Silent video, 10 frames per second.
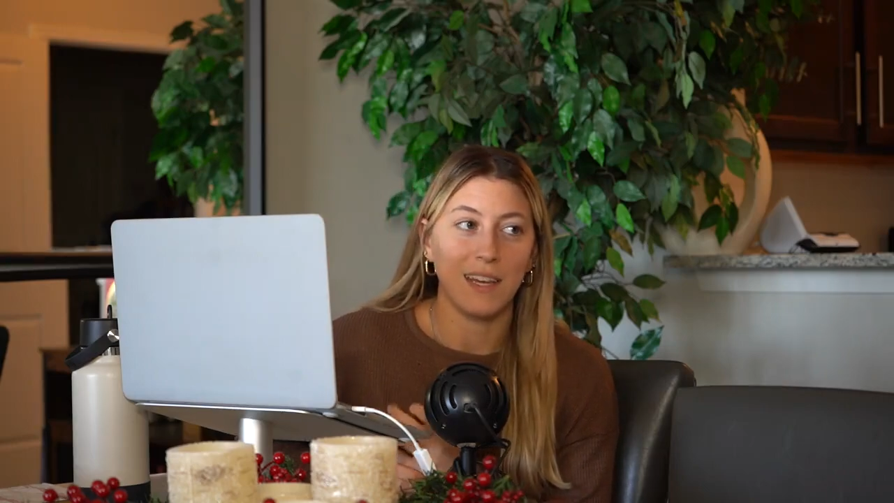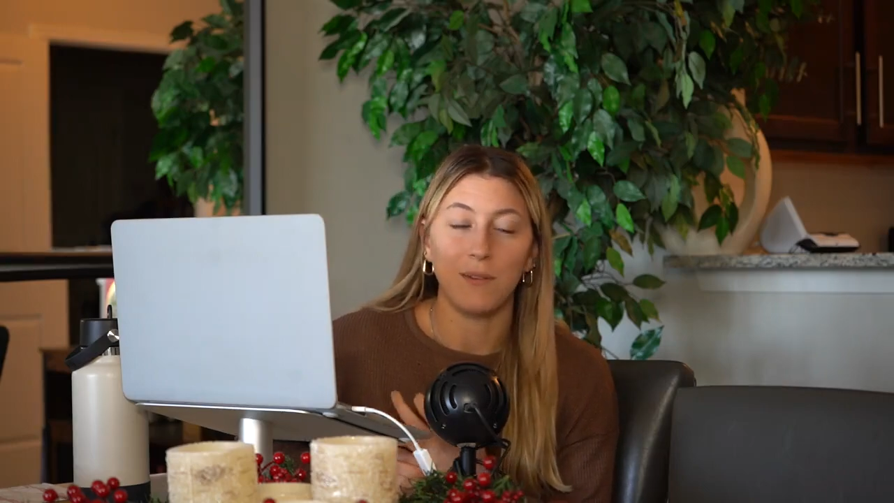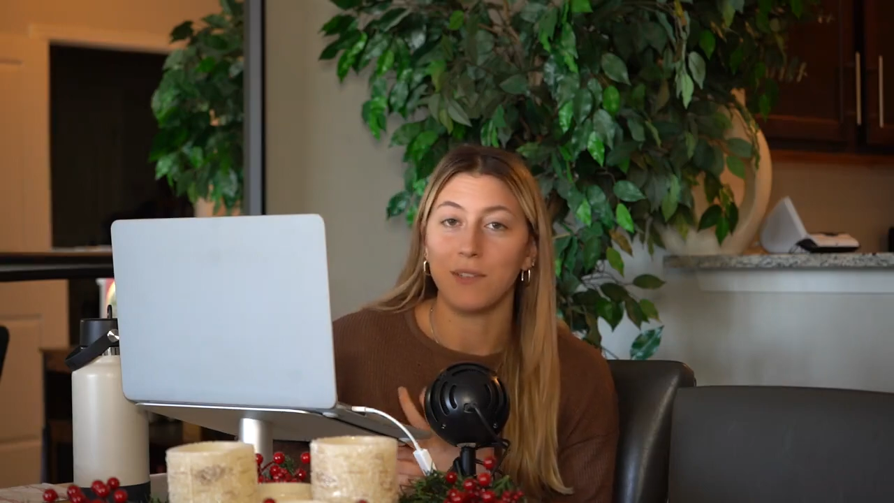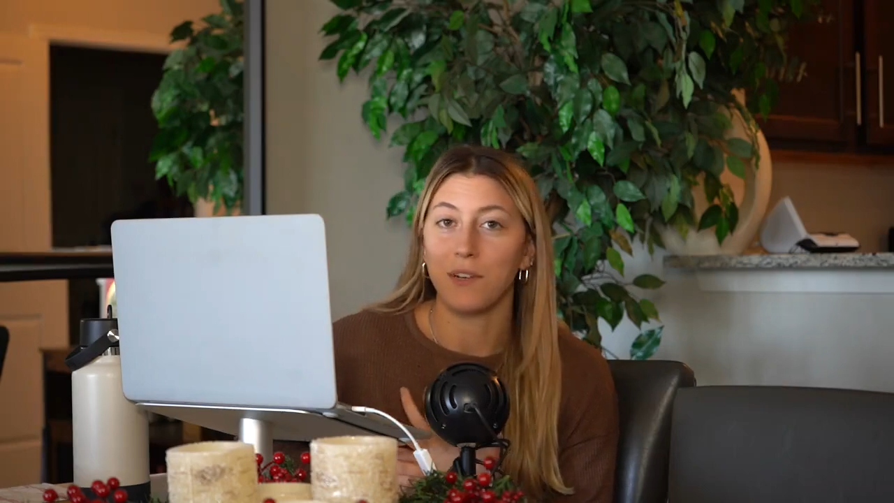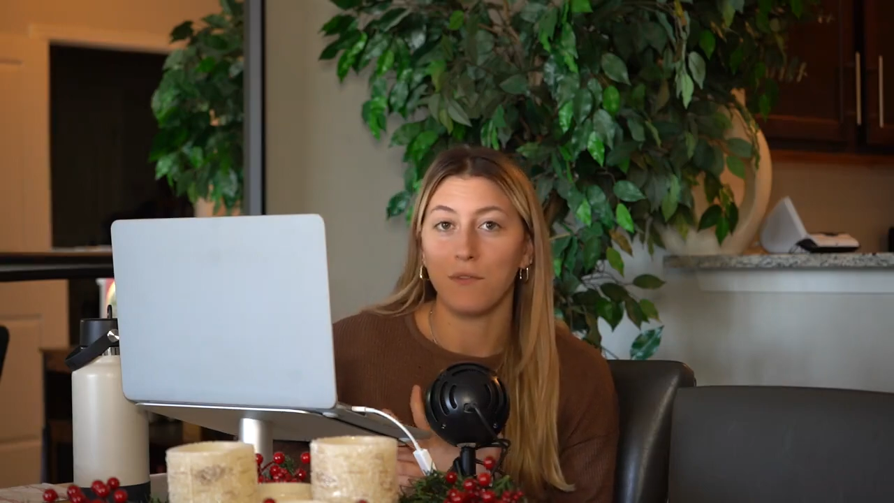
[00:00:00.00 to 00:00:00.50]
said I
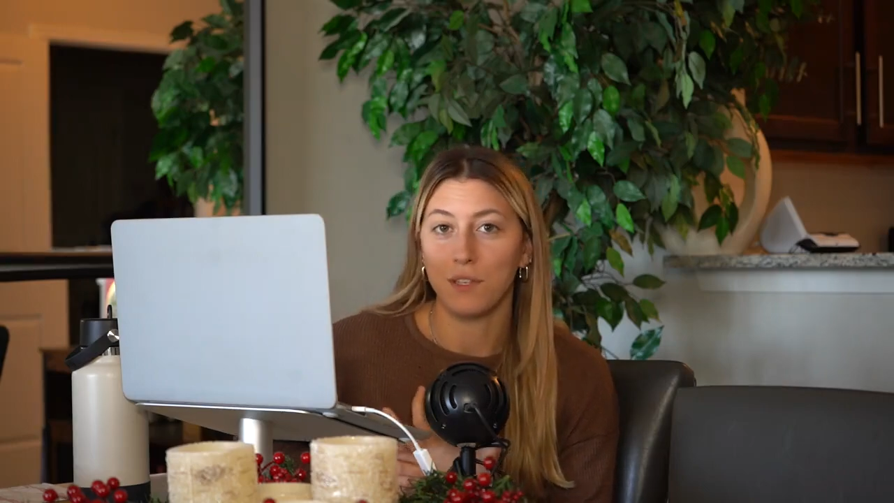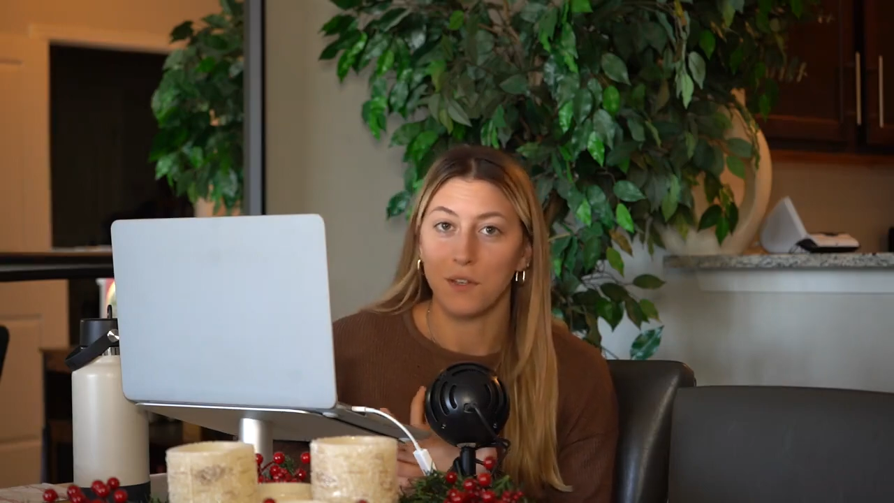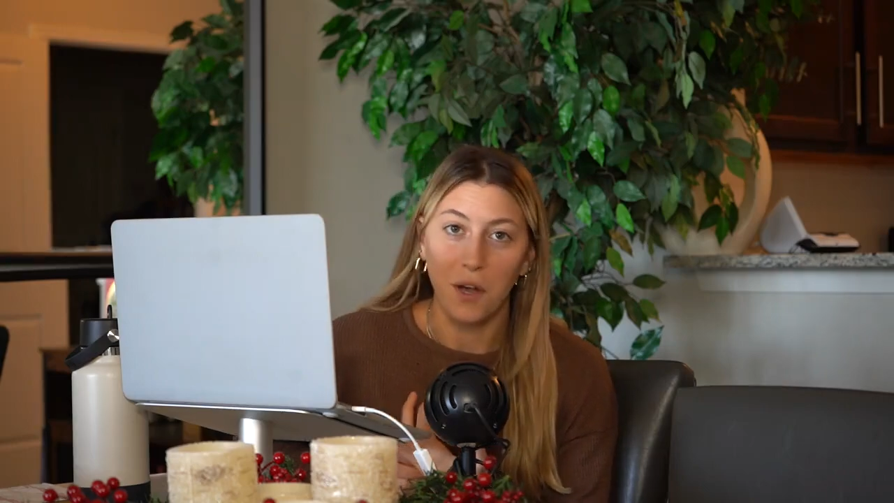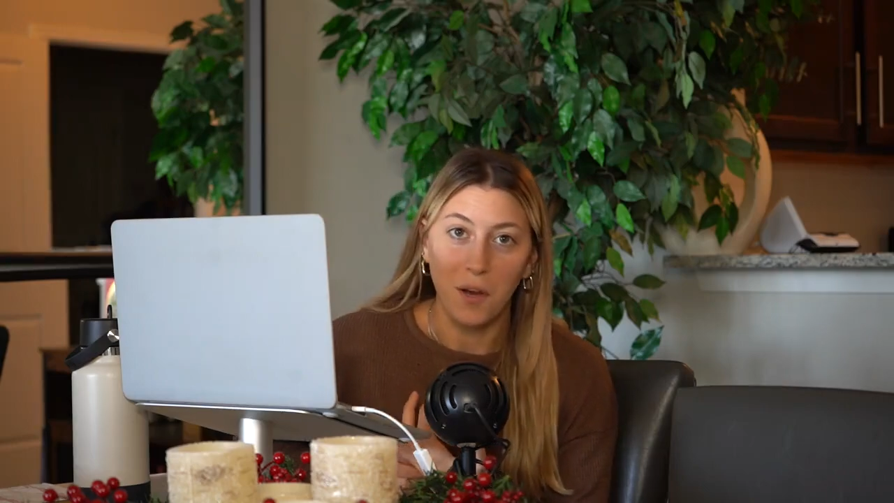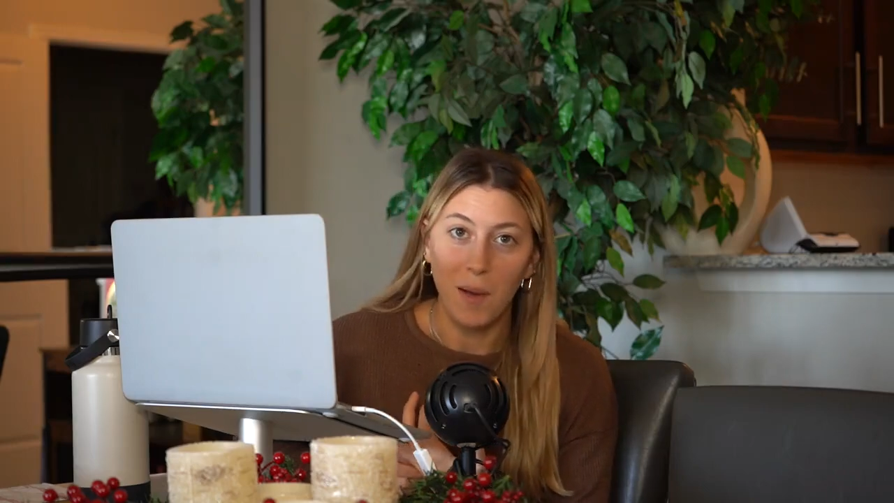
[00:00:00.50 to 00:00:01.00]
was nervous to
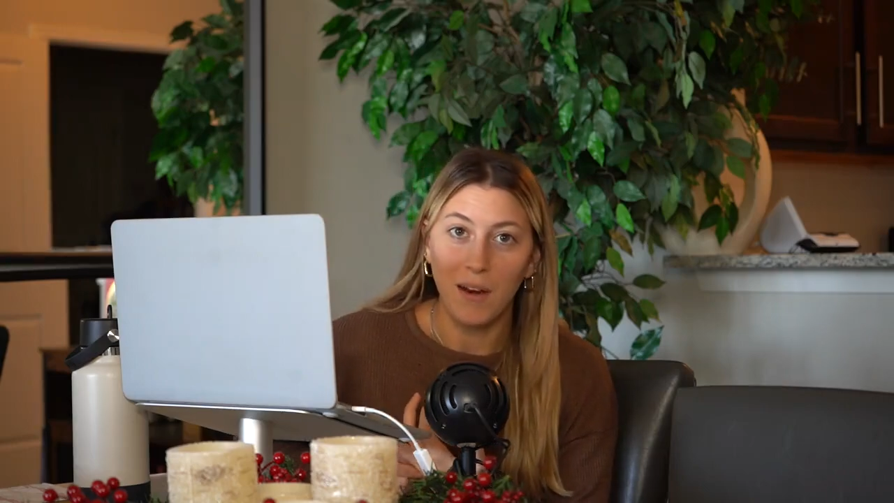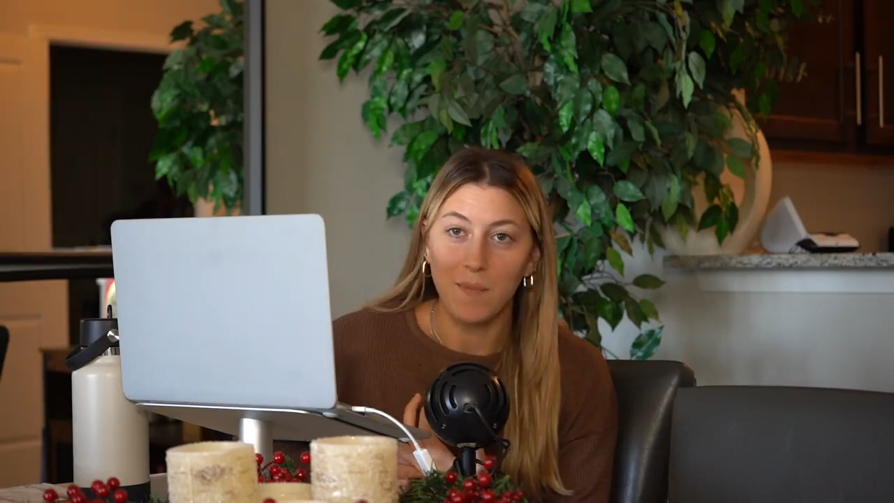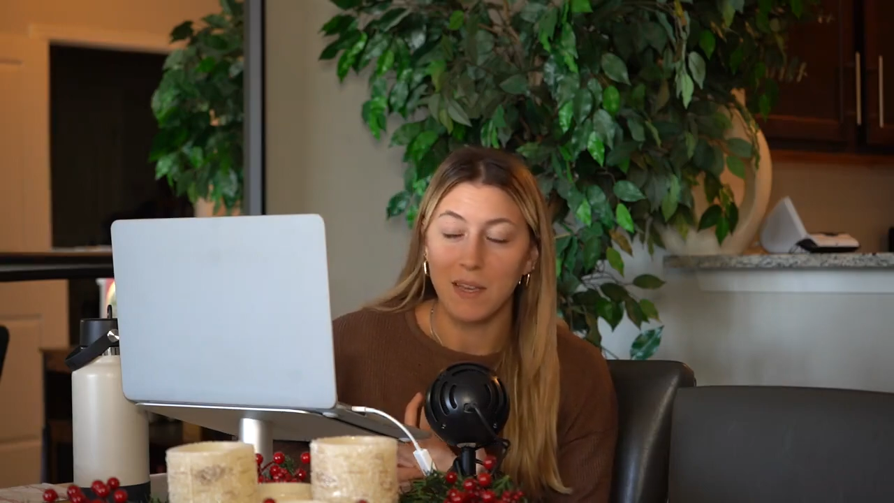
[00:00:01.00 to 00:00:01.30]
talk about it